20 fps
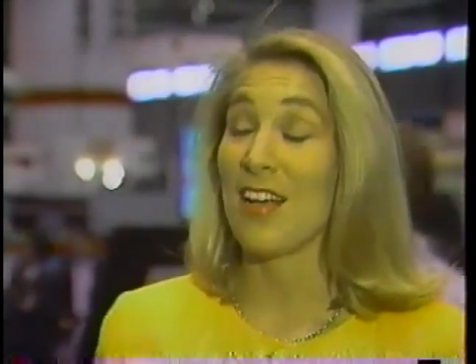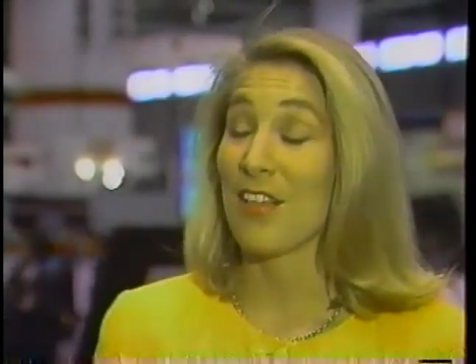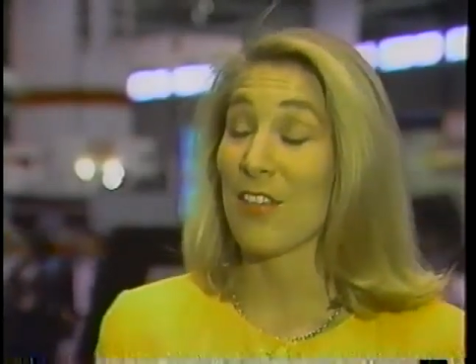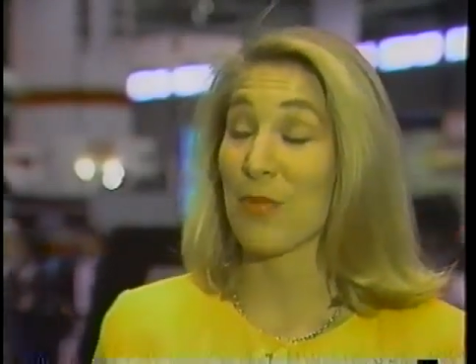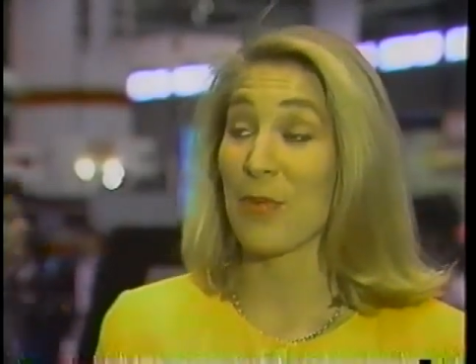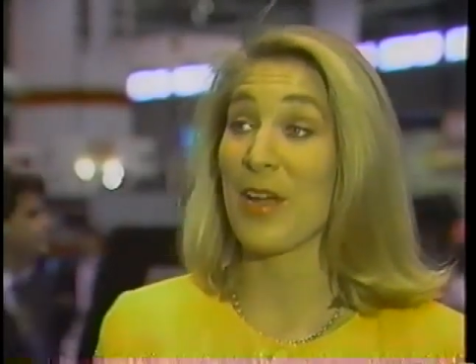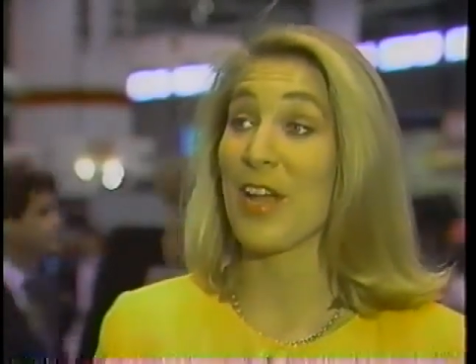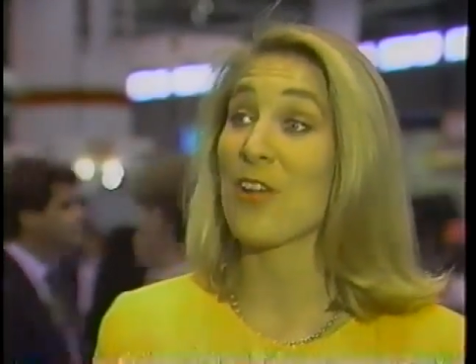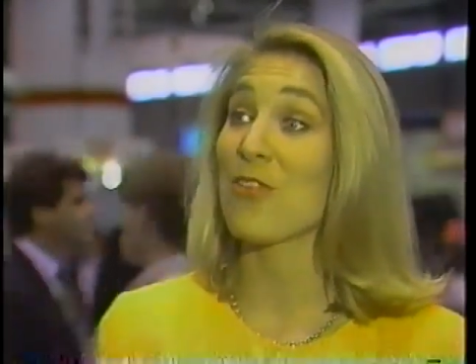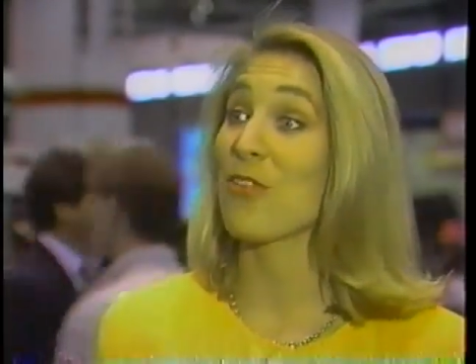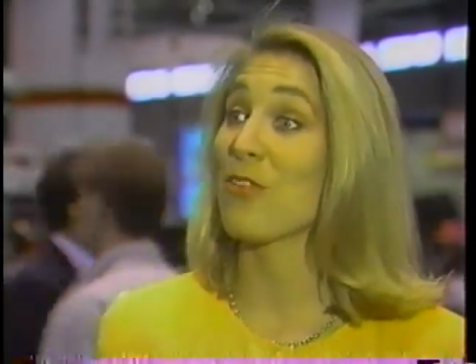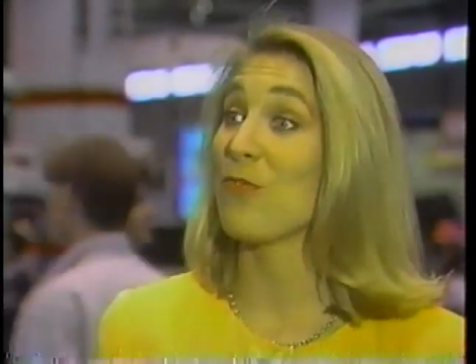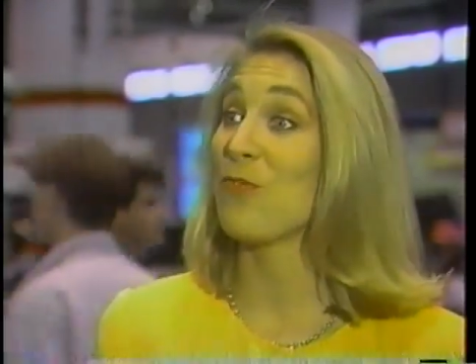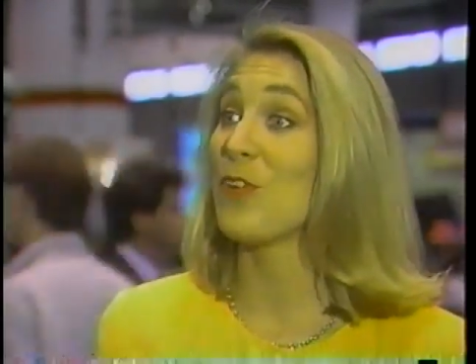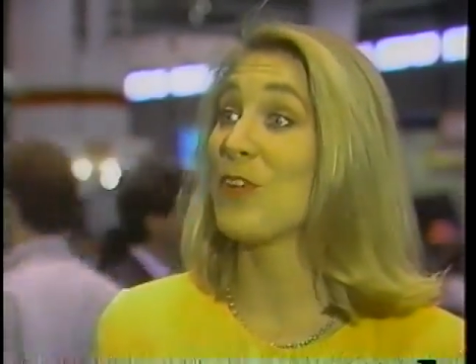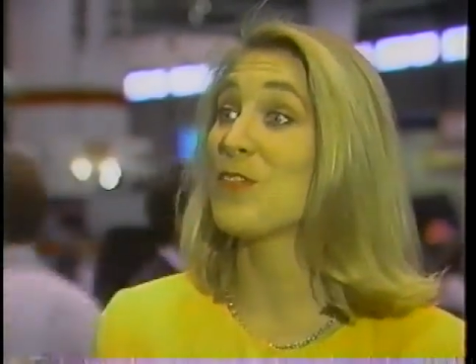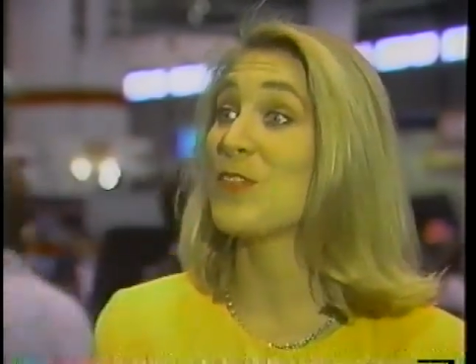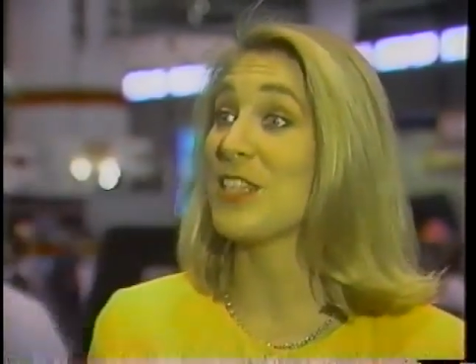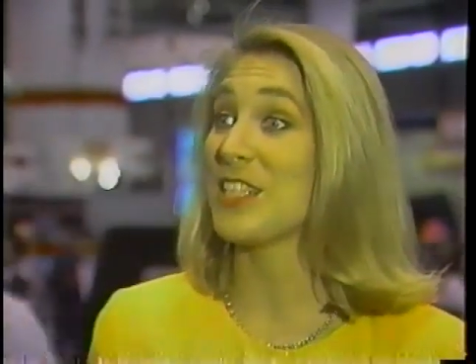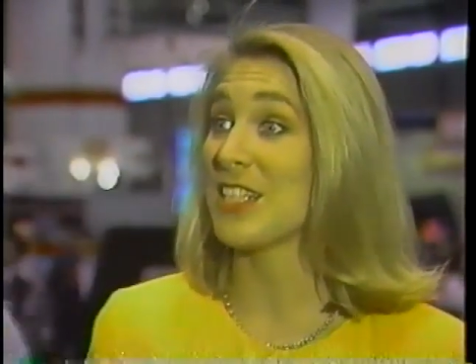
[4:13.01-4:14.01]

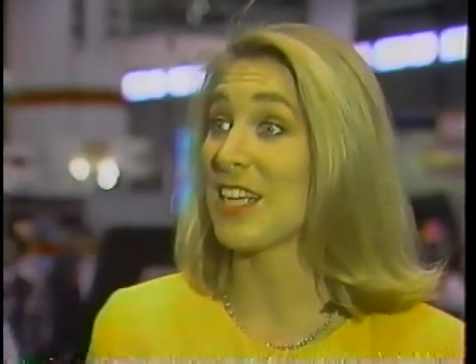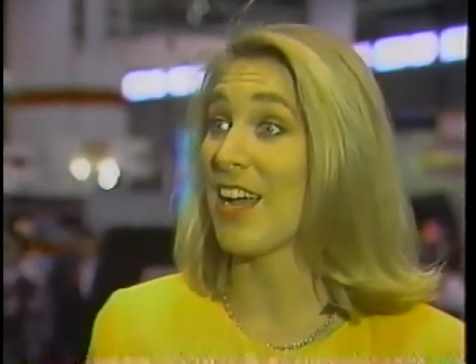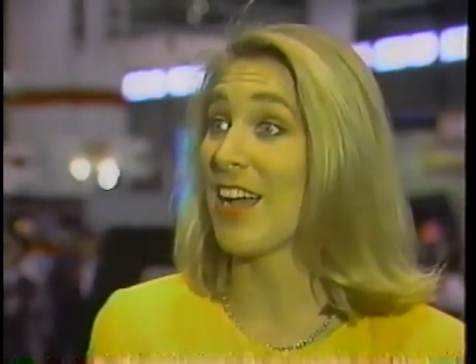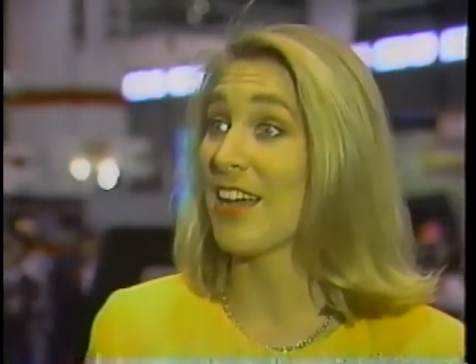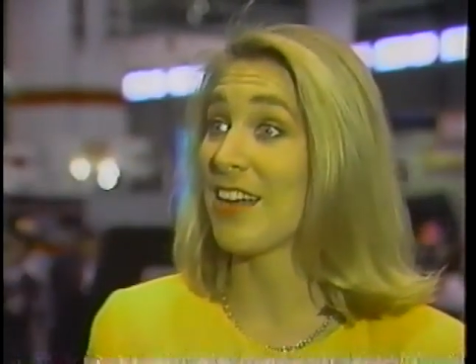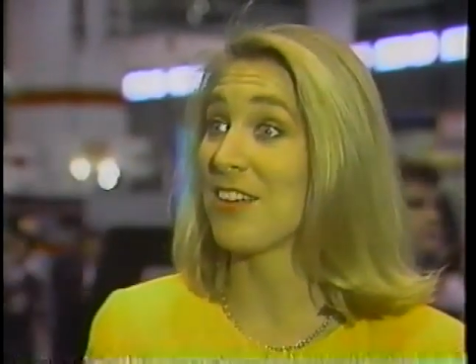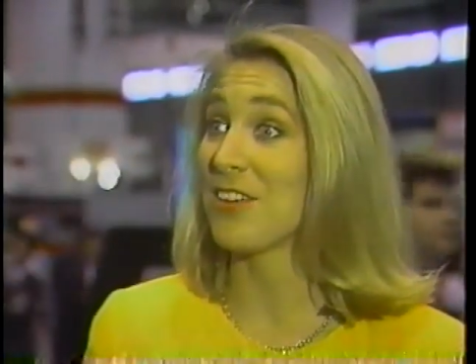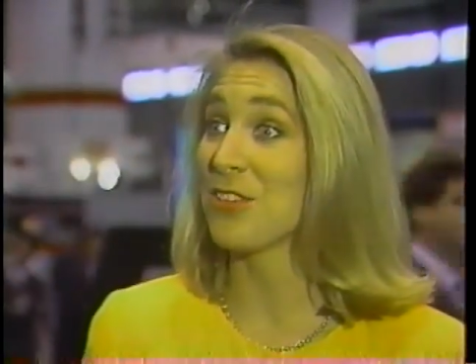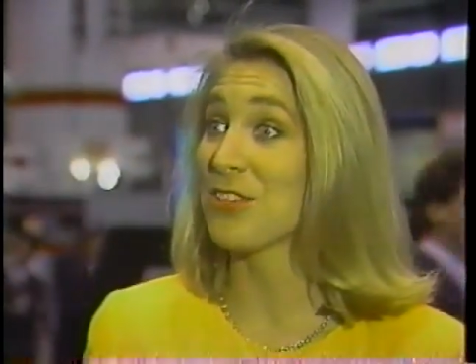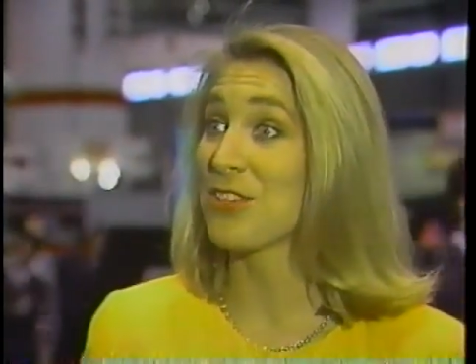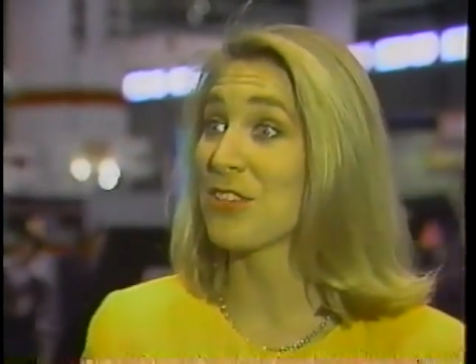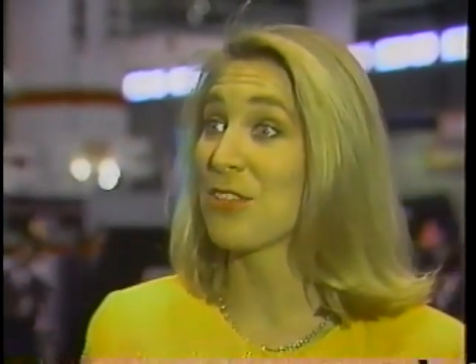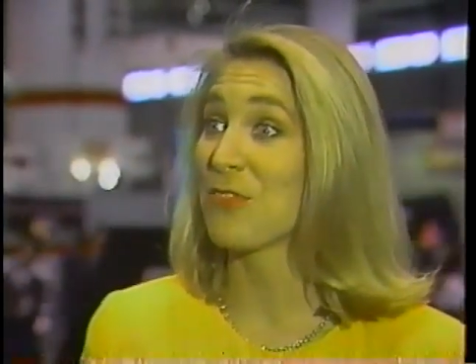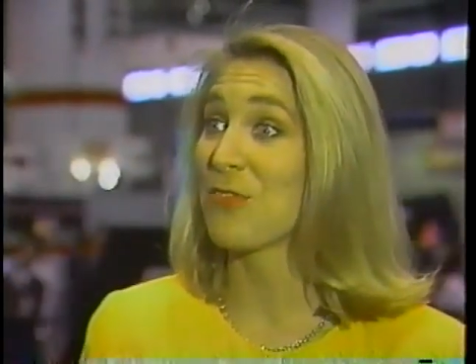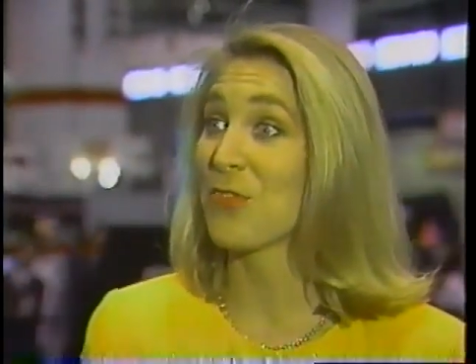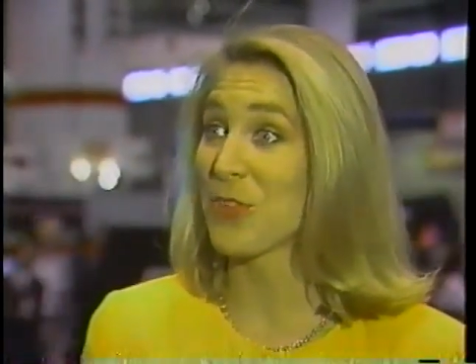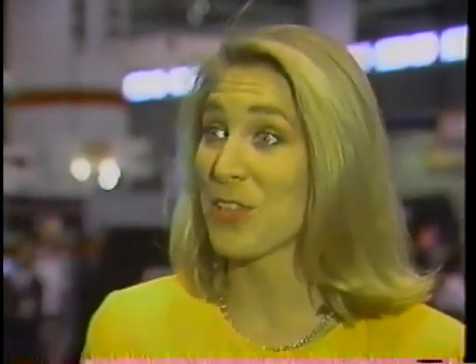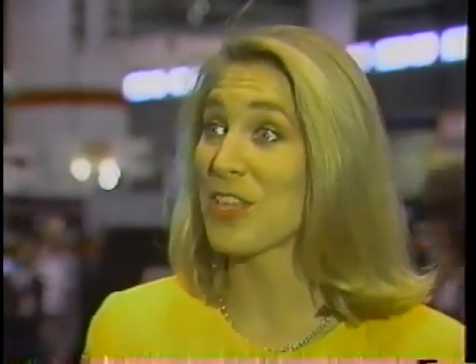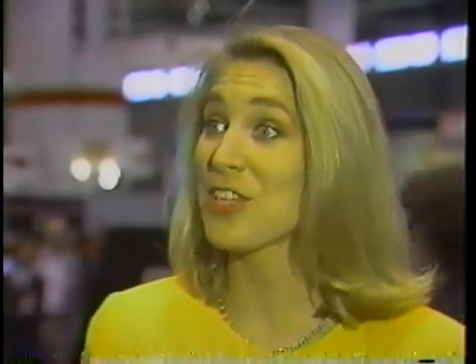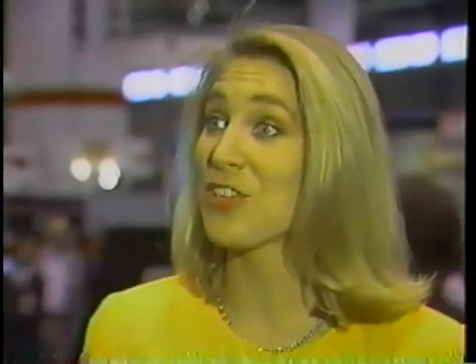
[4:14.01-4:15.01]
350 titles
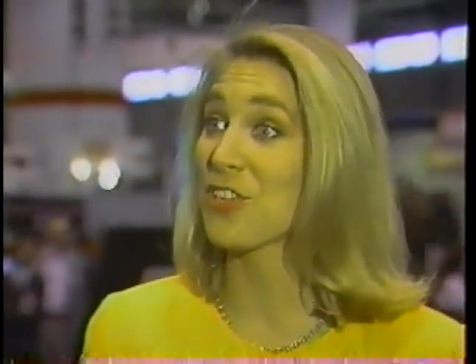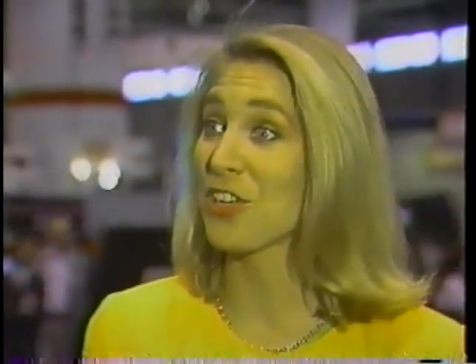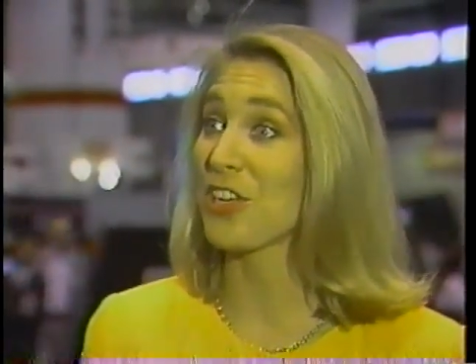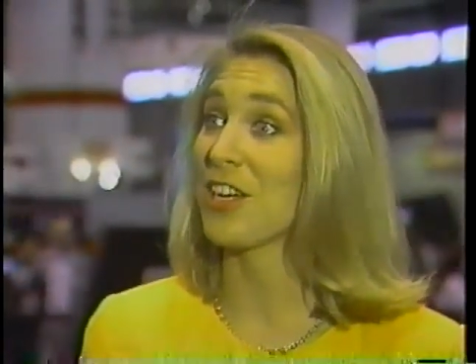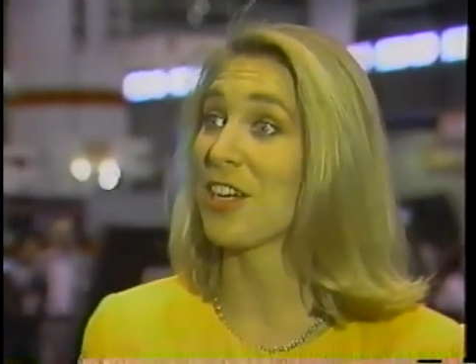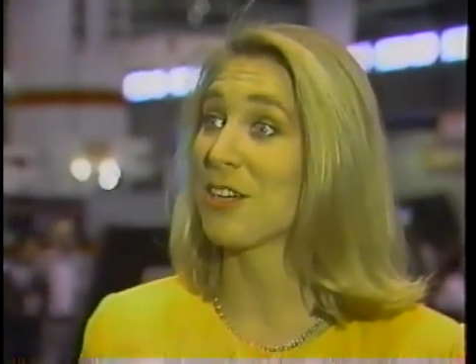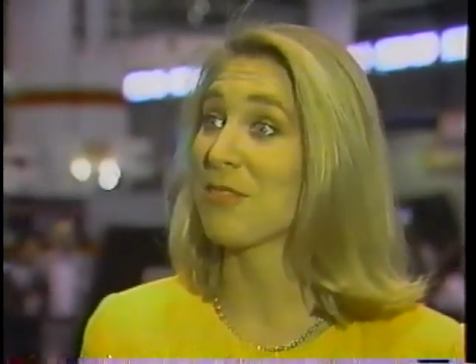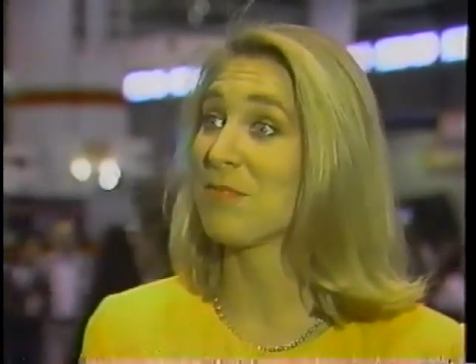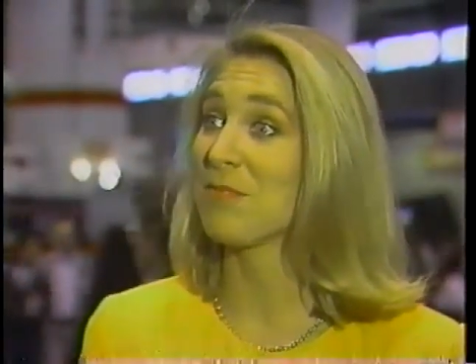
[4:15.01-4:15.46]
for this year.